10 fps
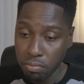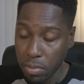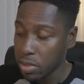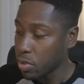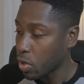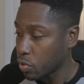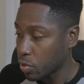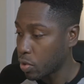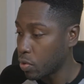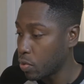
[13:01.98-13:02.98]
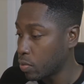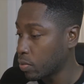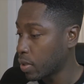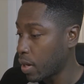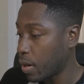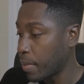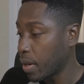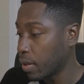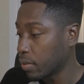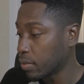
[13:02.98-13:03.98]
That Talks was cool, you know what I
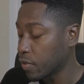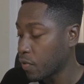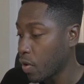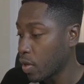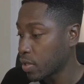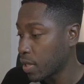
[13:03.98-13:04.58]
mean, as far as